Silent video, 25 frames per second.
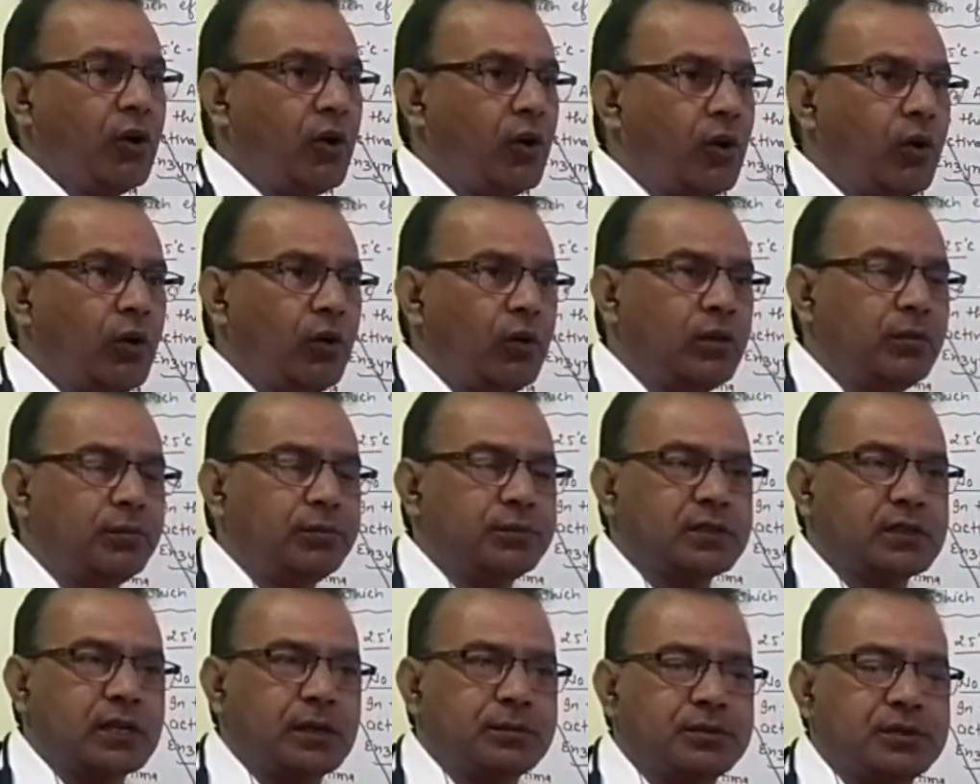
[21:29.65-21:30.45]

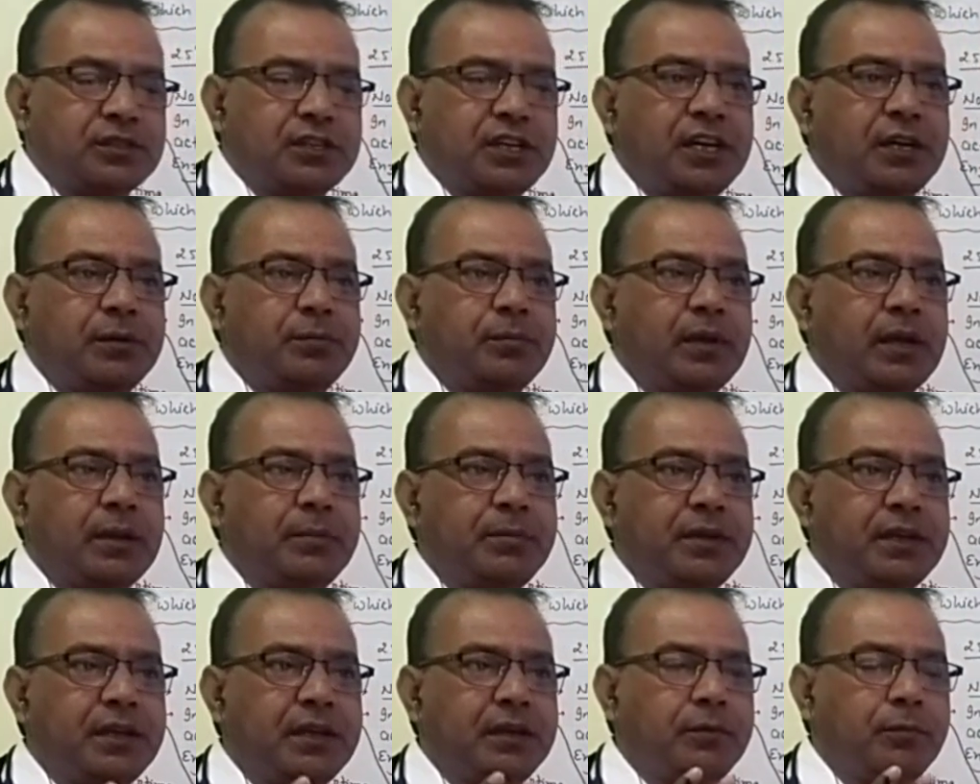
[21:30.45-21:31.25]
all substrate
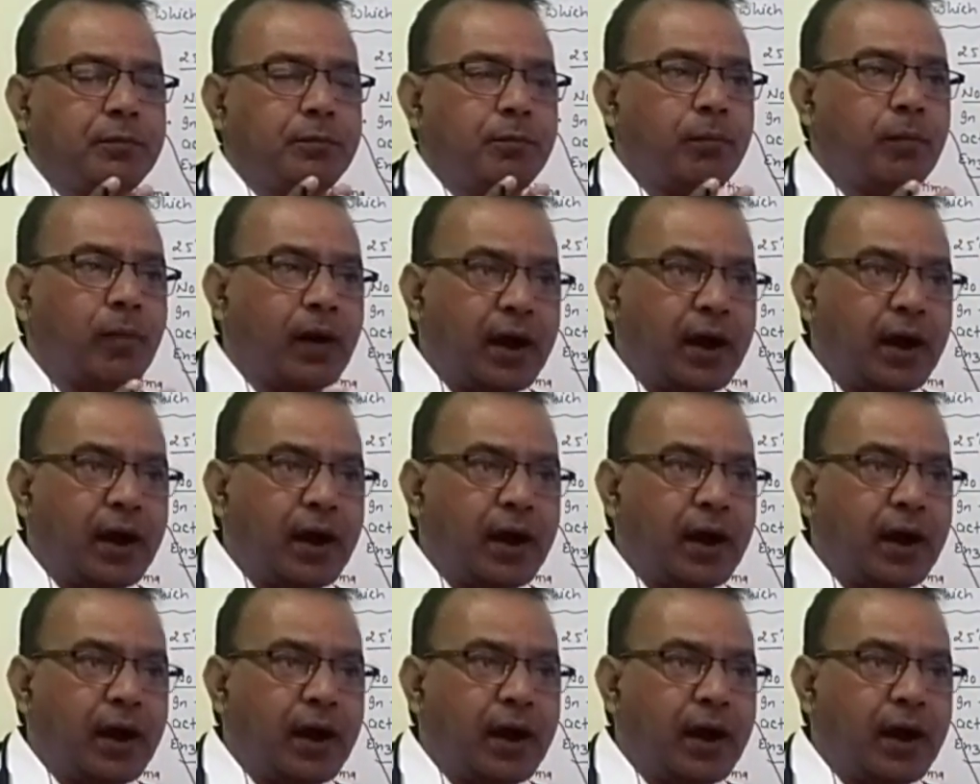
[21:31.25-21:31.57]
may be